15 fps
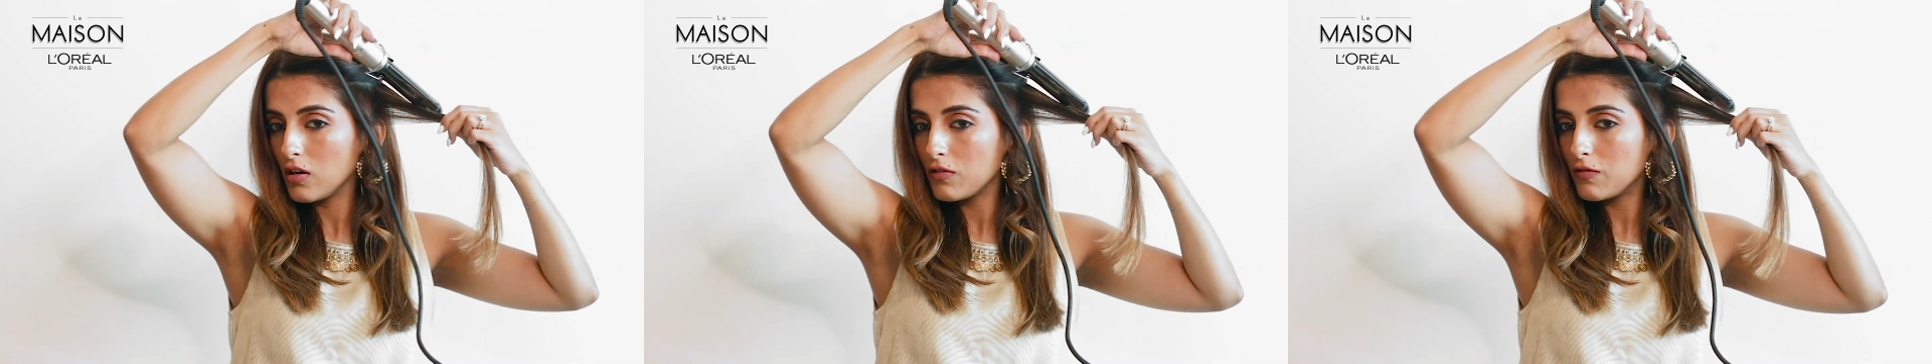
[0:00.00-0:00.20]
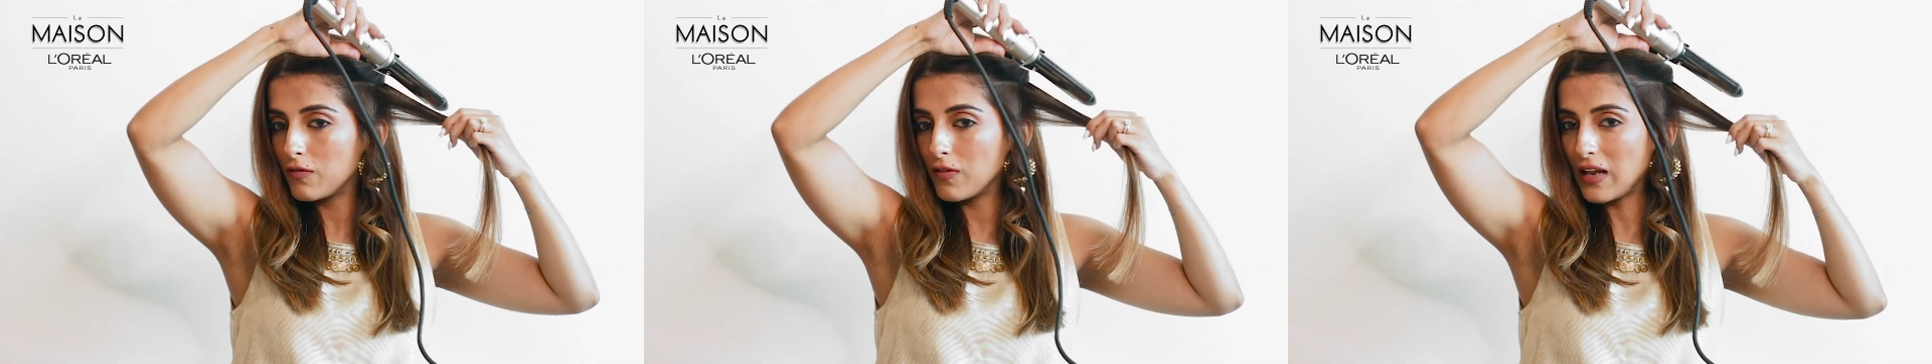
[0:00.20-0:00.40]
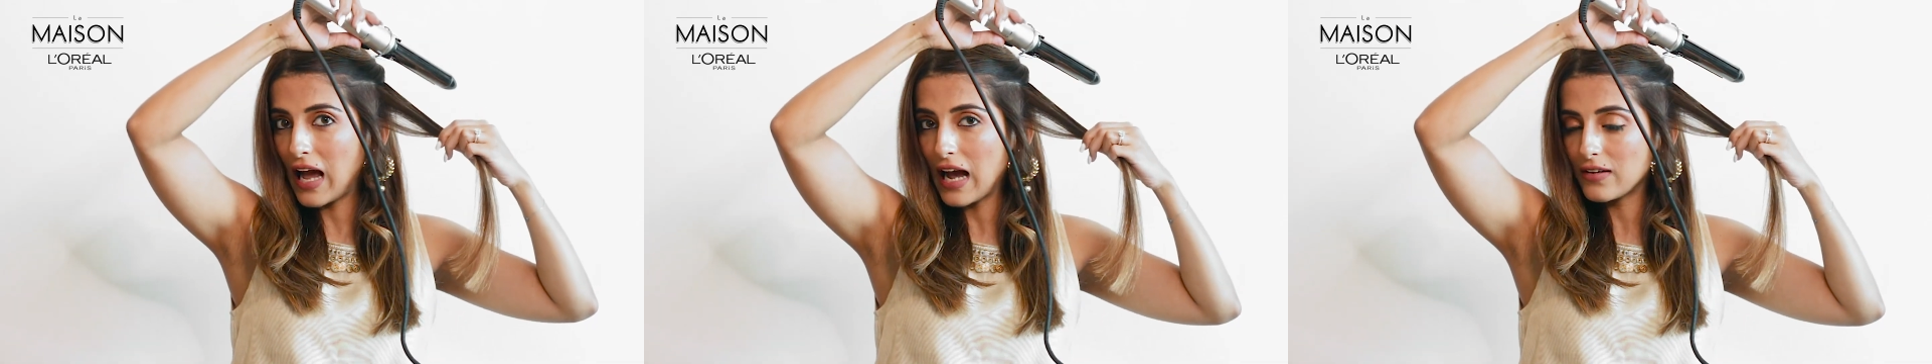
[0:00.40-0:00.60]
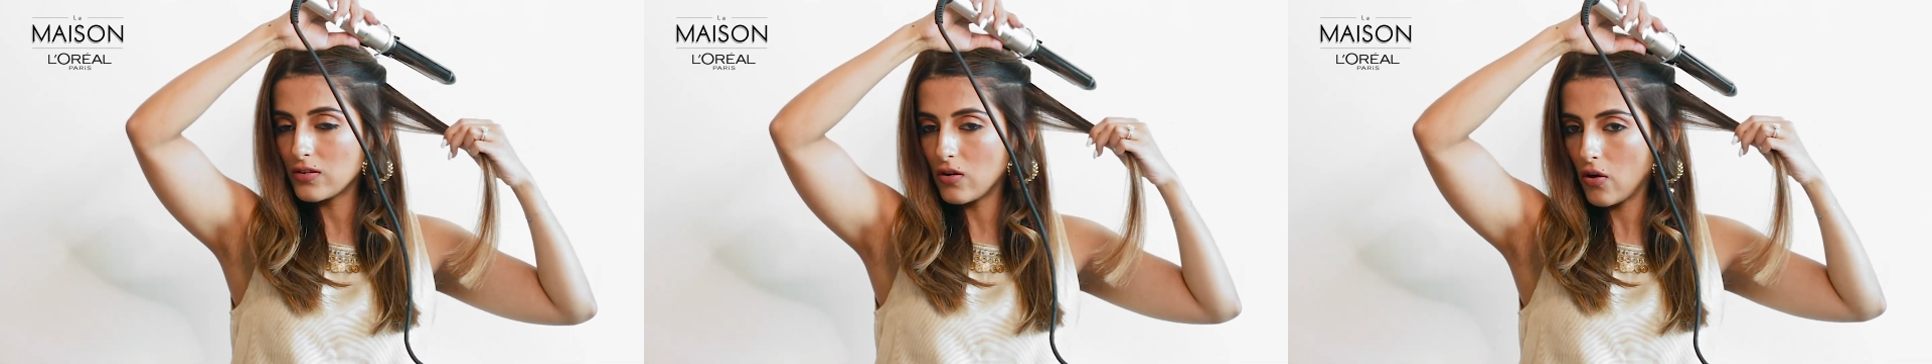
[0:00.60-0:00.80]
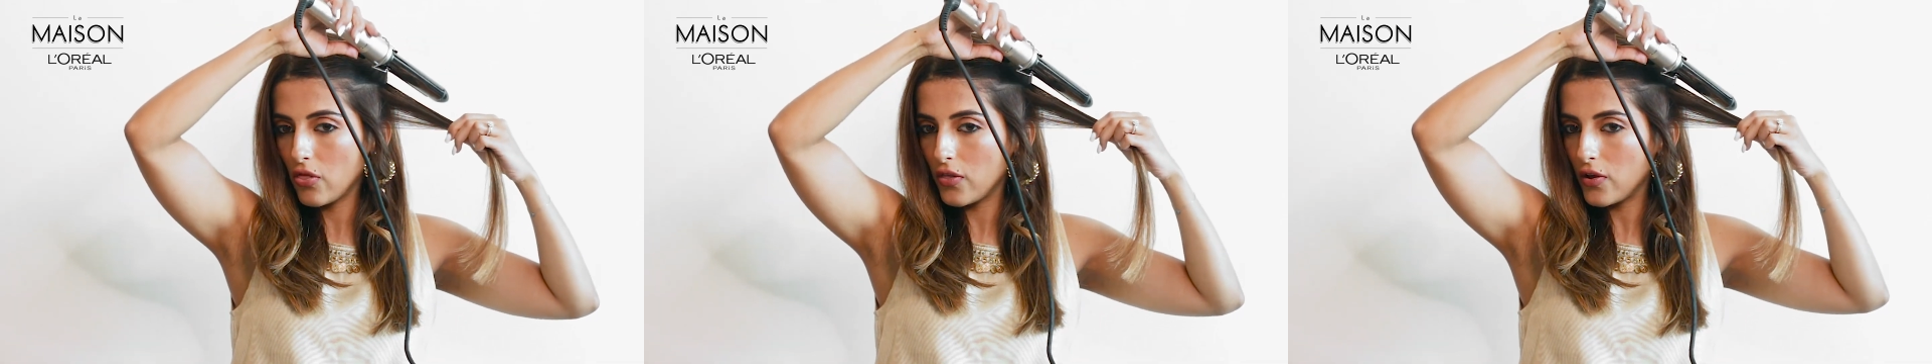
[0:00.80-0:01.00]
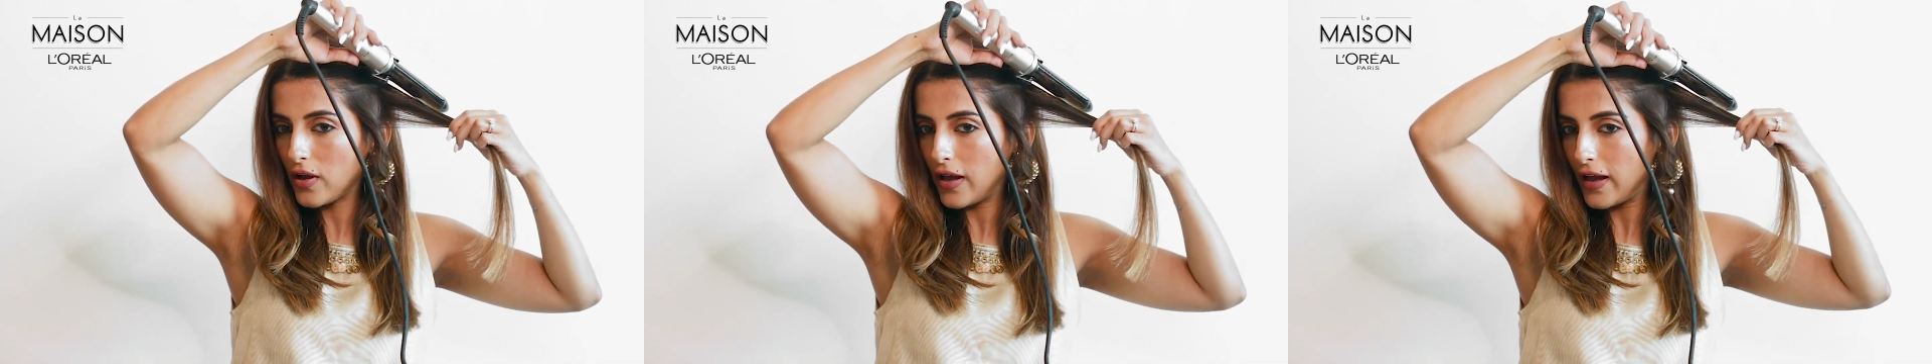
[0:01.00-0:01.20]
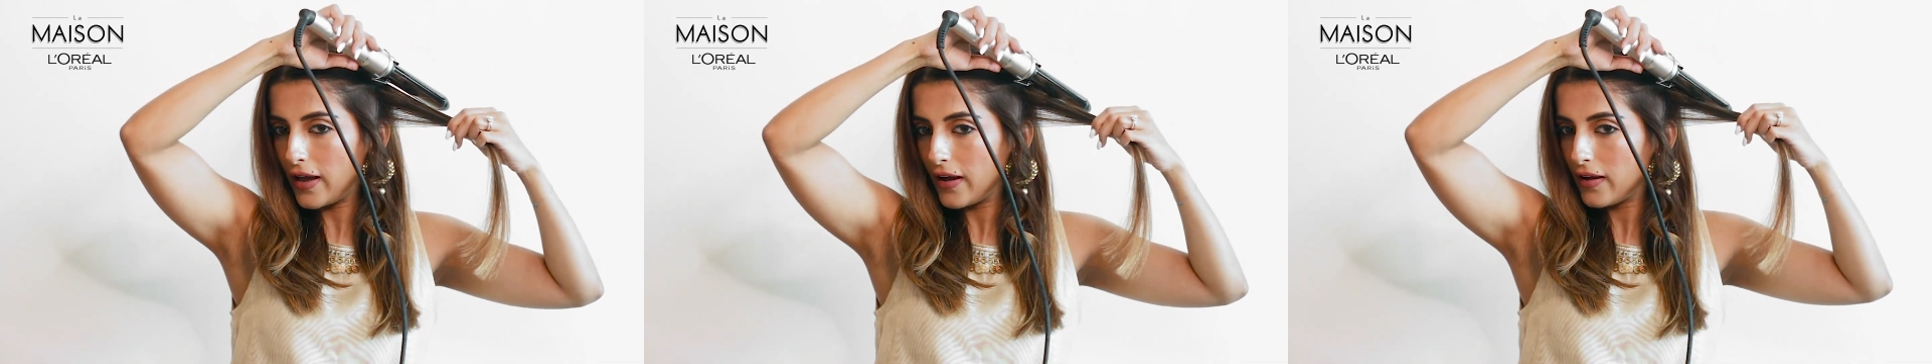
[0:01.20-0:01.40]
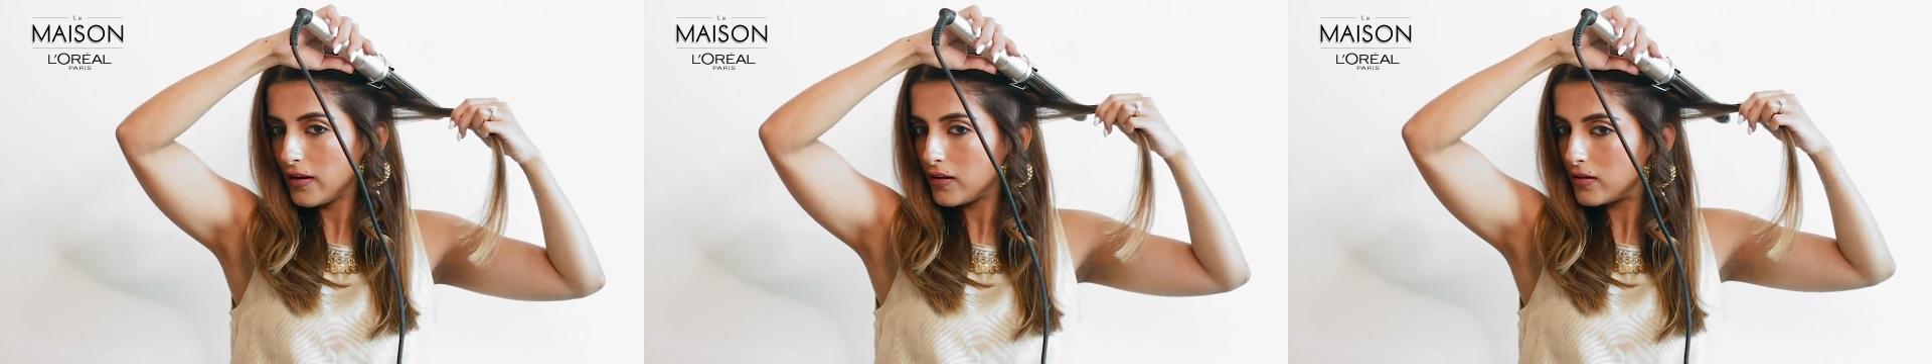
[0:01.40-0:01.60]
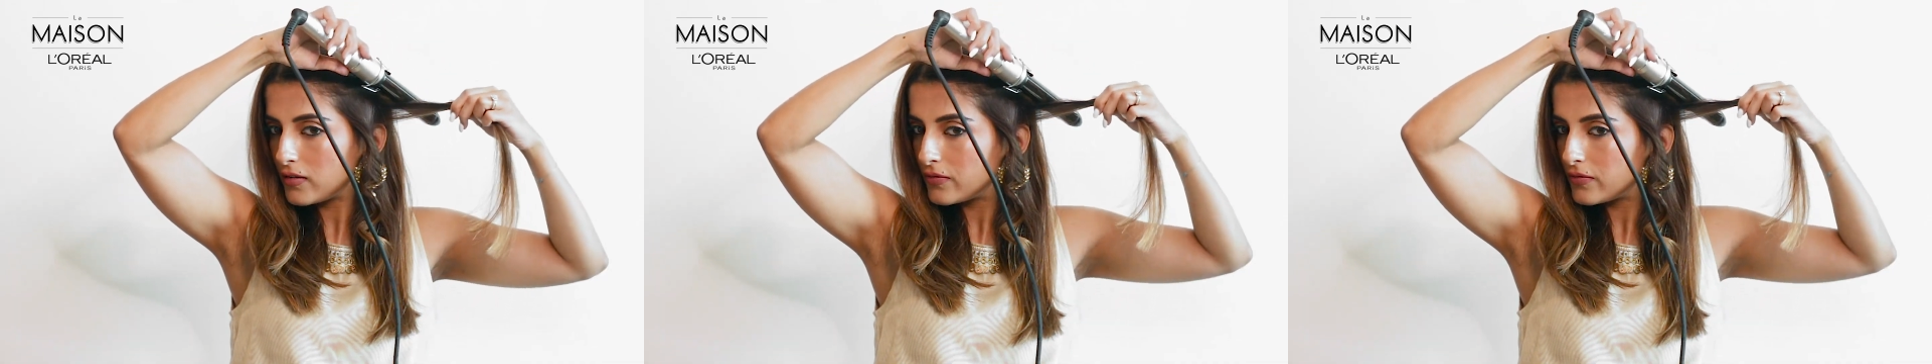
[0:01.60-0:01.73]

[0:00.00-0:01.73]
flat on the hair